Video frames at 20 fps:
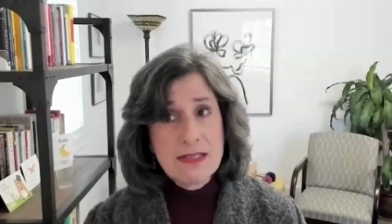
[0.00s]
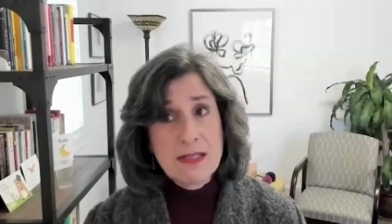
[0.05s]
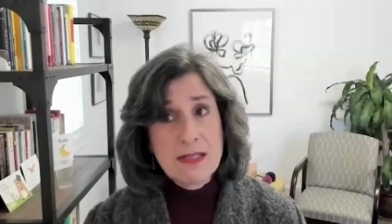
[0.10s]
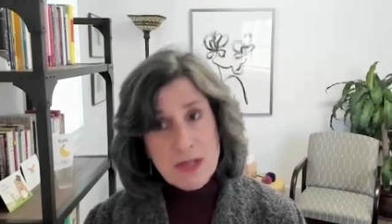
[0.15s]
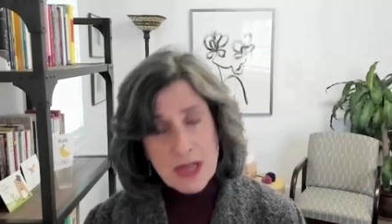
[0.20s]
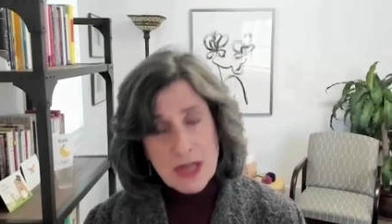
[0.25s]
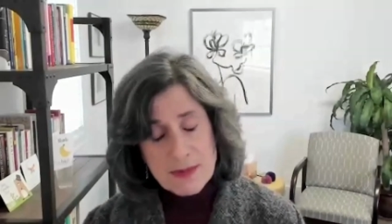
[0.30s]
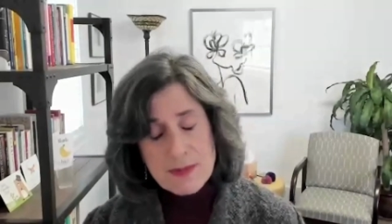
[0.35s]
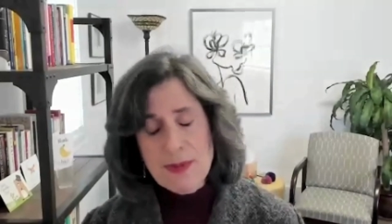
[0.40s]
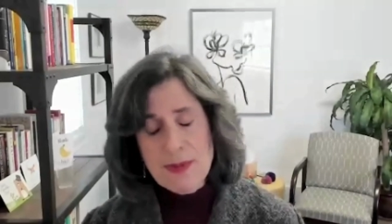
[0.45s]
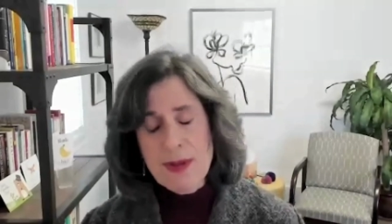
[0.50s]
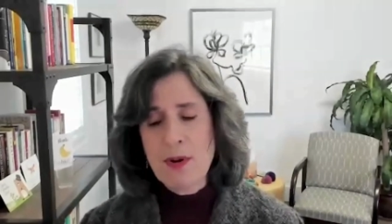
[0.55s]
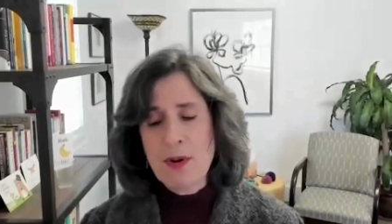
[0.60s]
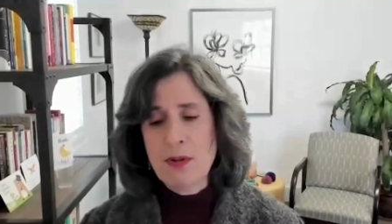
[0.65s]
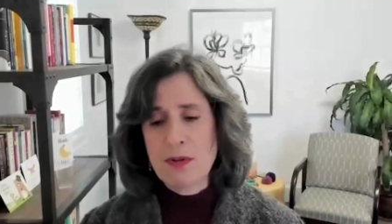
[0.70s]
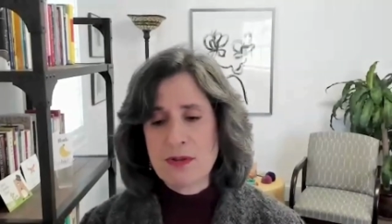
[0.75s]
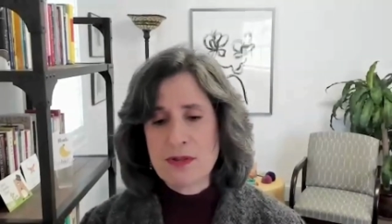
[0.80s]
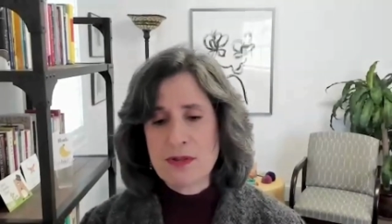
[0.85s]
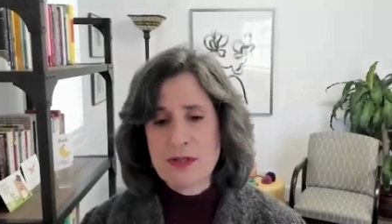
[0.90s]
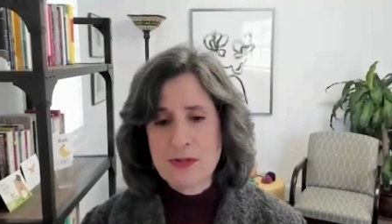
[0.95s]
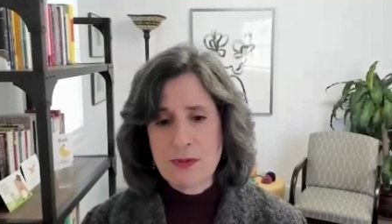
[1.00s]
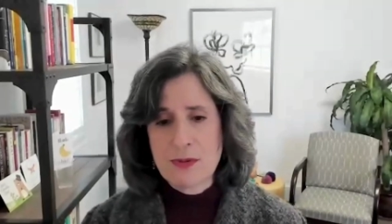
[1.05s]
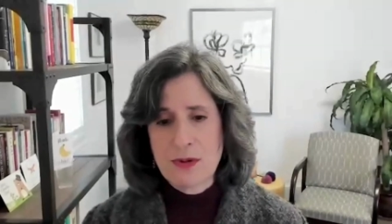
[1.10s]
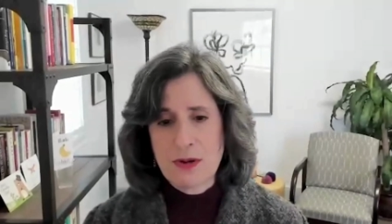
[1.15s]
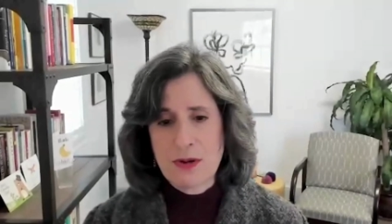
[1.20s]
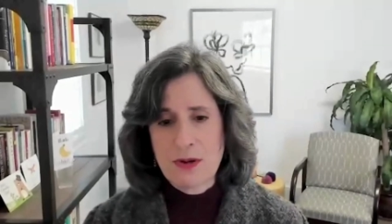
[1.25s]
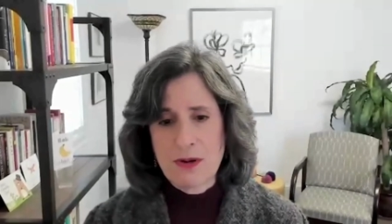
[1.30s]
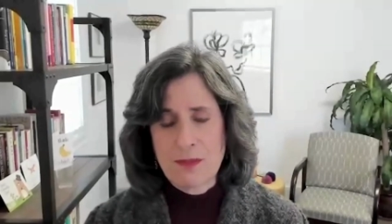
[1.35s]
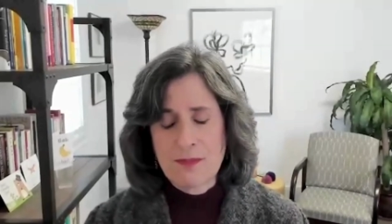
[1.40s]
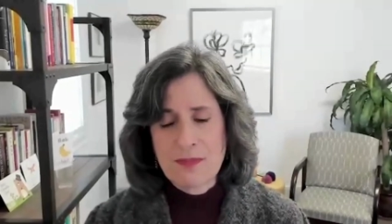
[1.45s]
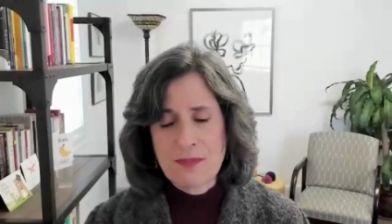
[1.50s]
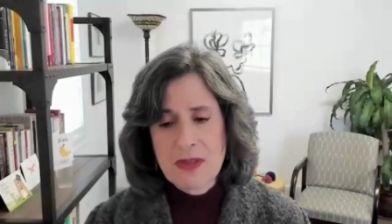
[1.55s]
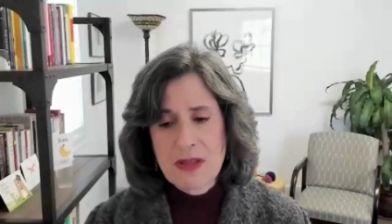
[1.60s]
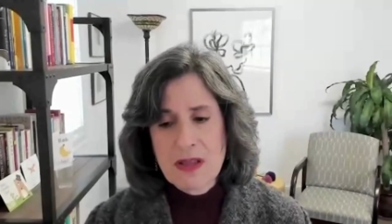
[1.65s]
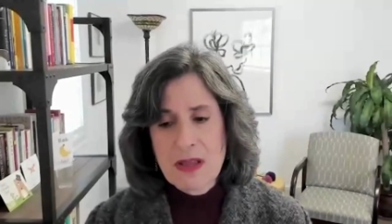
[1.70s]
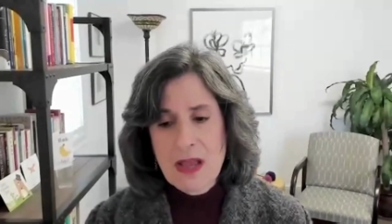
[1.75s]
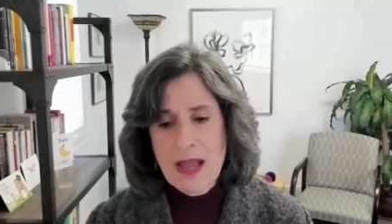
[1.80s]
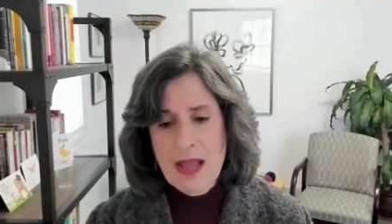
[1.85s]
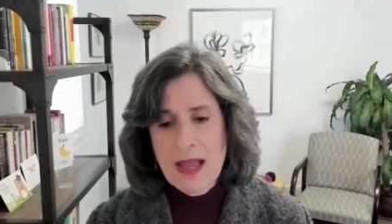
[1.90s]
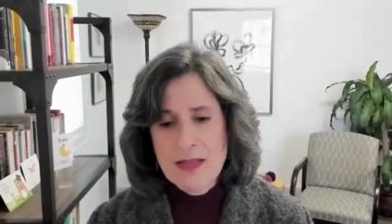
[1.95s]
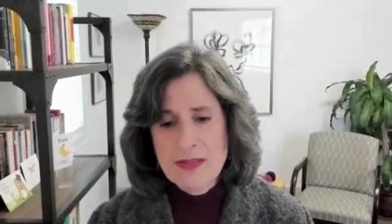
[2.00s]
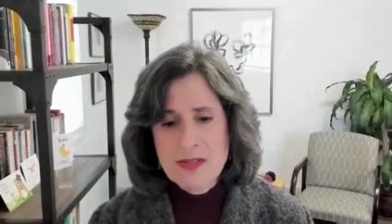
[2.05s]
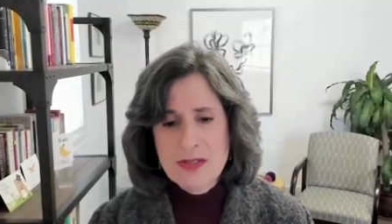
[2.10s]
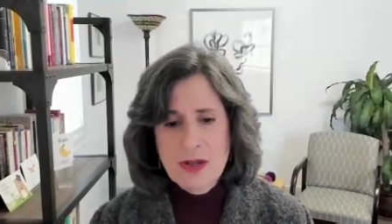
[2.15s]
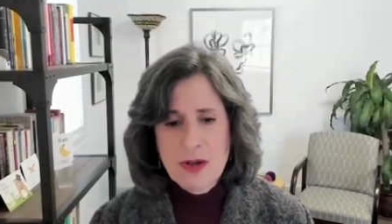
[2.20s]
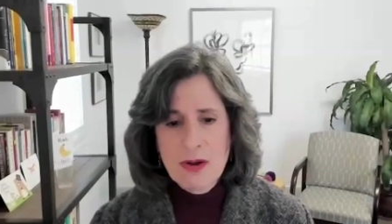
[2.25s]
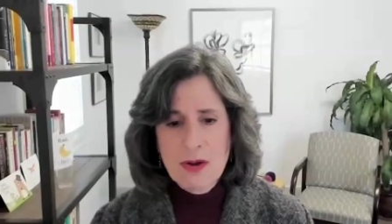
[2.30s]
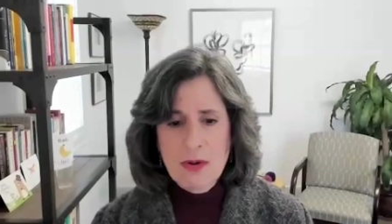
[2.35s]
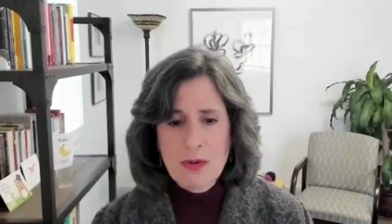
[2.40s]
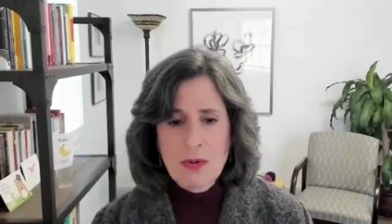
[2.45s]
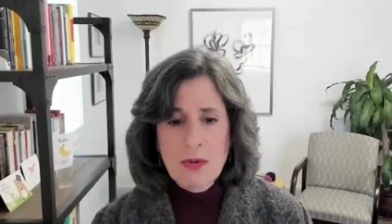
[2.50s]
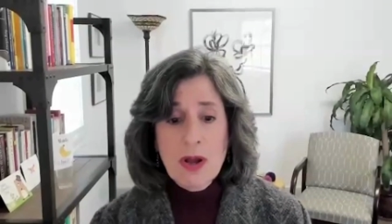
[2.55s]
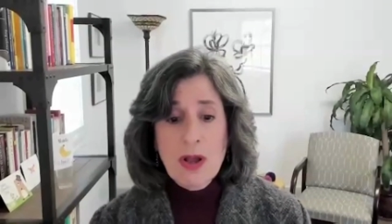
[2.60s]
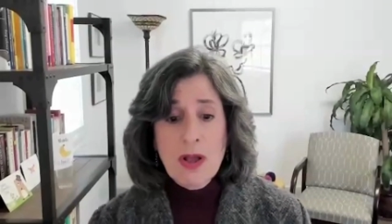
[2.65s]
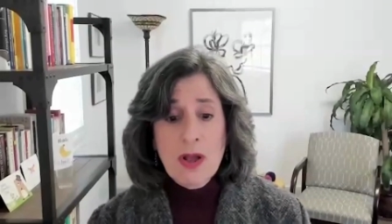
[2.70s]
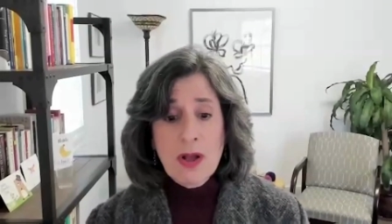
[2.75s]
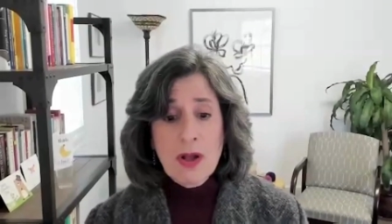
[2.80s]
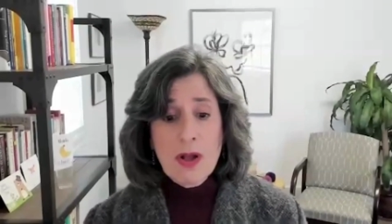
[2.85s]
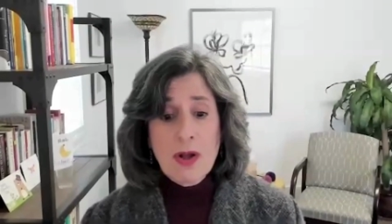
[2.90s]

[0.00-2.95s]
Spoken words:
sometimes bipolar disorder. And so